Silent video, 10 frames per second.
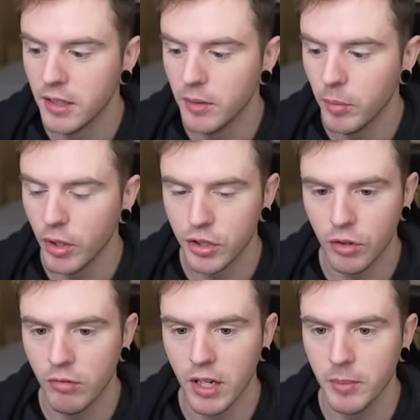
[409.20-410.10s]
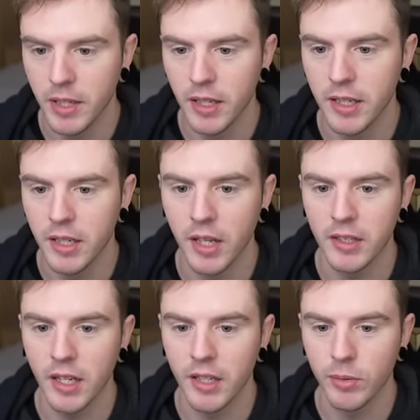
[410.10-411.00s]
But he shouldn't really be leading that
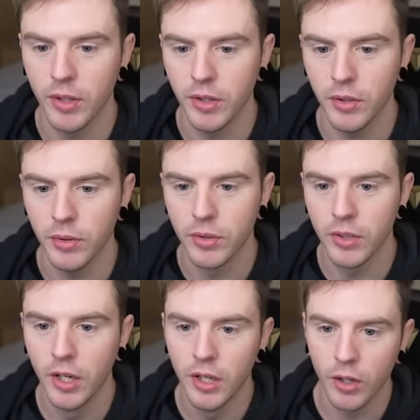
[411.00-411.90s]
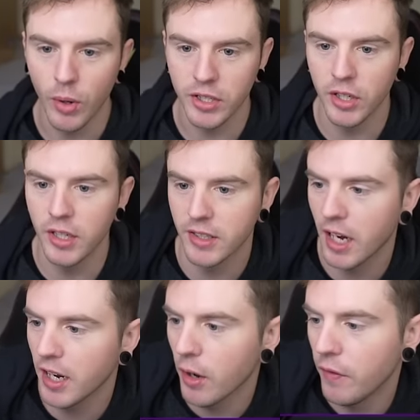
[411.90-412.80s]
size with a deuce. The question is, can
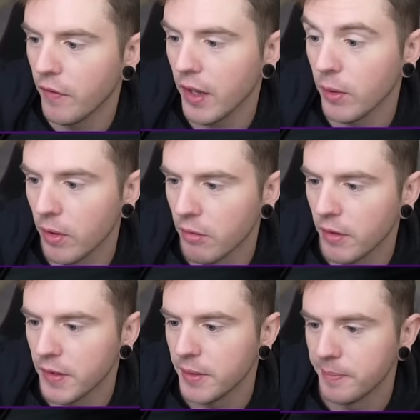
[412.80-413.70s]
I go for value on the river?